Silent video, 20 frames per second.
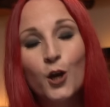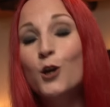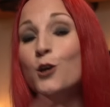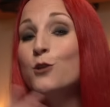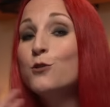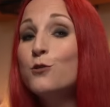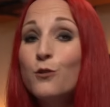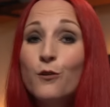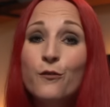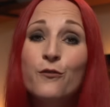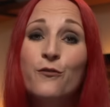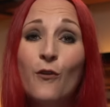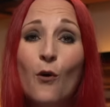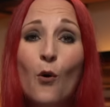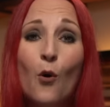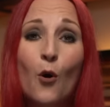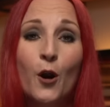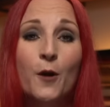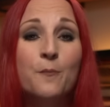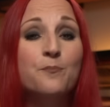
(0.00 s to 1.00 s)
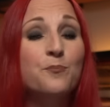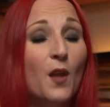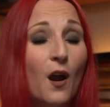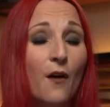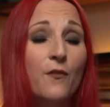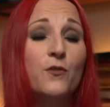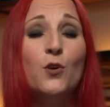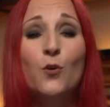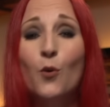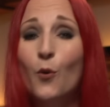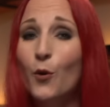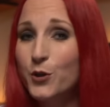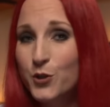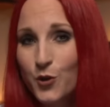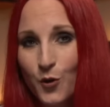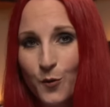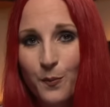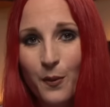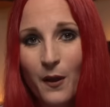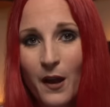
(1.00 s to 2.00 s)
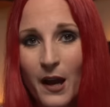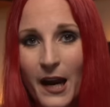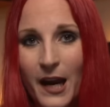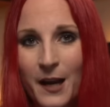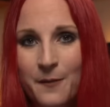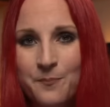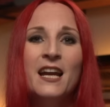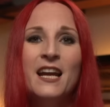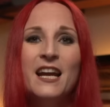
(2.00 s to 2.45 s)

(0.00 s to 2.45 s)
to the 4 of the chord you're playing.